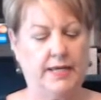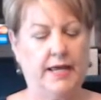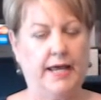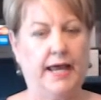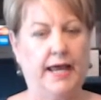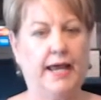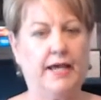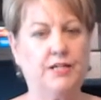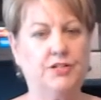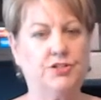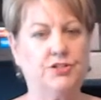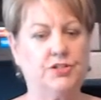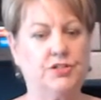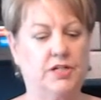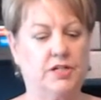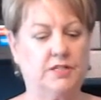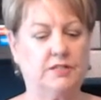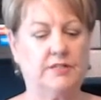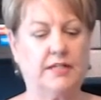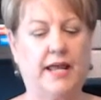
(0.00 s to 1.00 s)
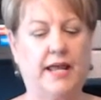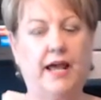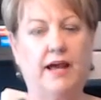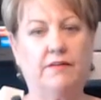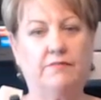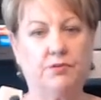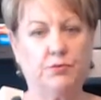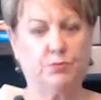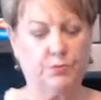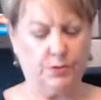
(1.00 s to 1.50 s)
and just
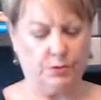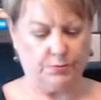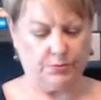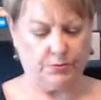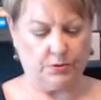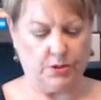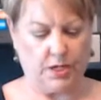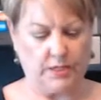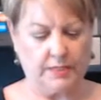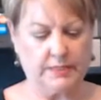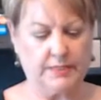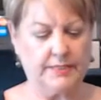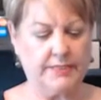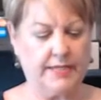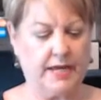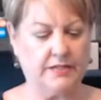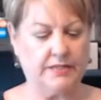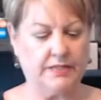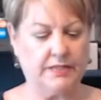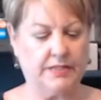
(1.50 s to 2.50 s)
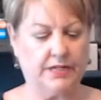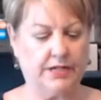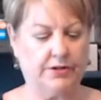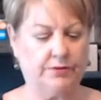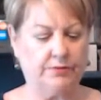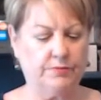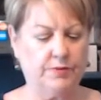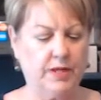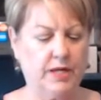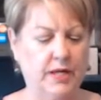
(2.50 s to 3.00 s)
have the real product down in
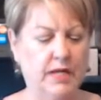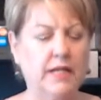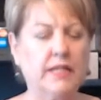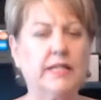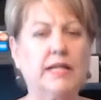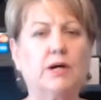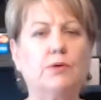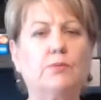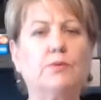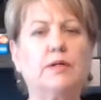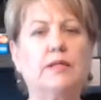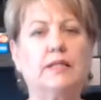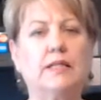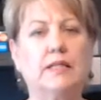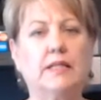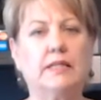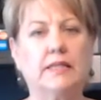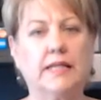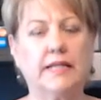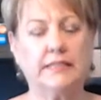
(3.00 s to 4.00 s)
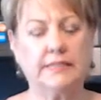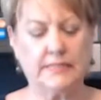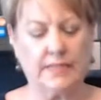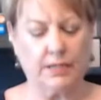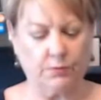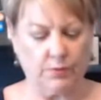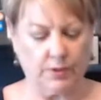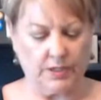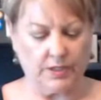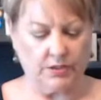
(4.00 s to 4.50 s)
here. Now, one of the things
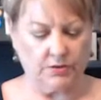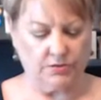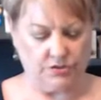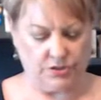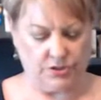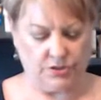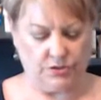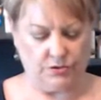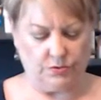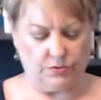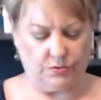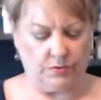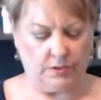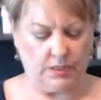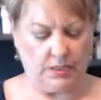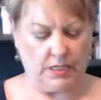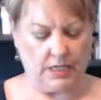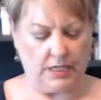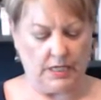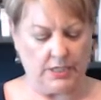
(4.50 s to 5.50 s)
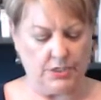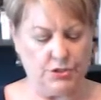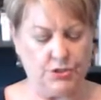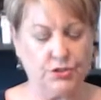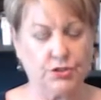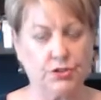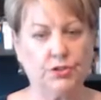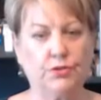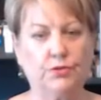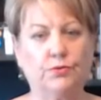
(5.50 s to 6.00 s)
I want you to
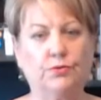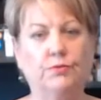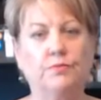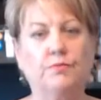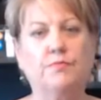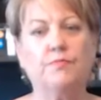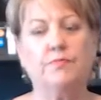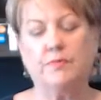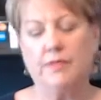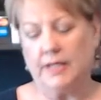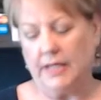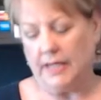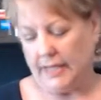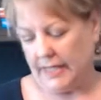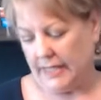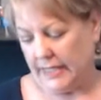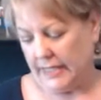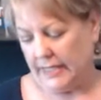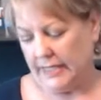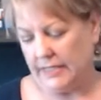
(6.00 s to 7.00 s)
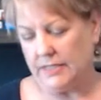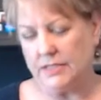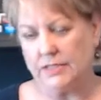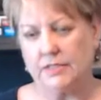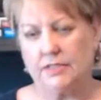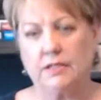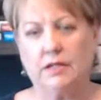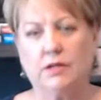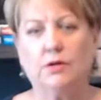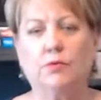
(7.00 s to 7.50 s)
do
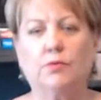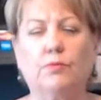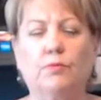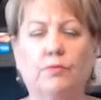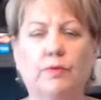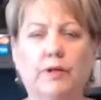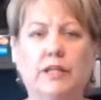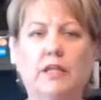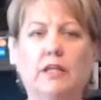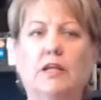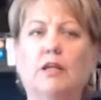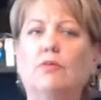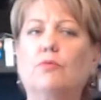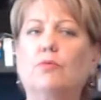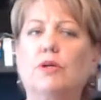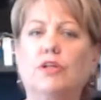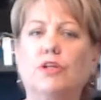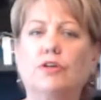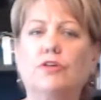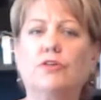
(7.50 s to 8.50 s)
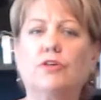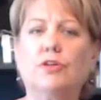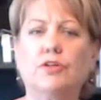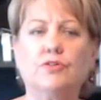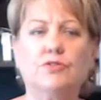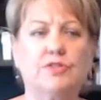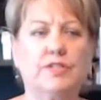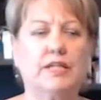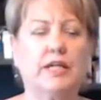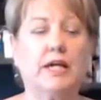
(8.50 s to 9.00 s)
is when you're
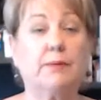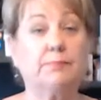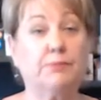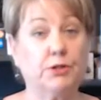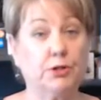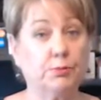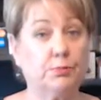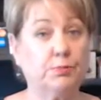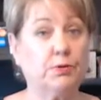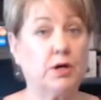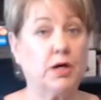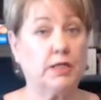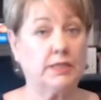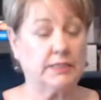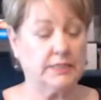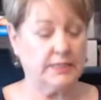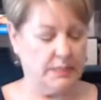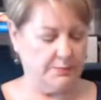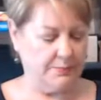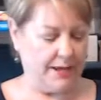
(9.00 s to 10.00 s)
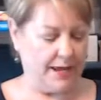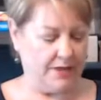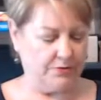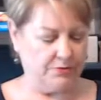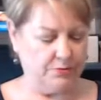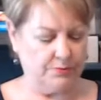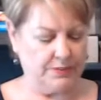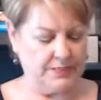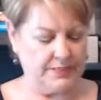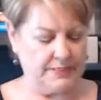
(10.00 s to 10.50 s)
using up your product in the
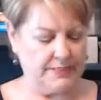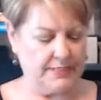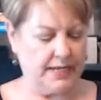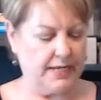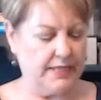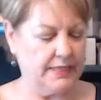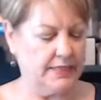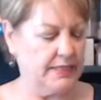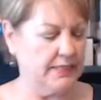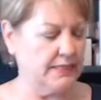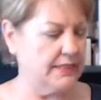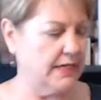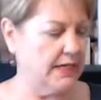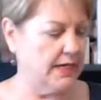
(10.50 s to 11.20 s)
bathroom, let's say that,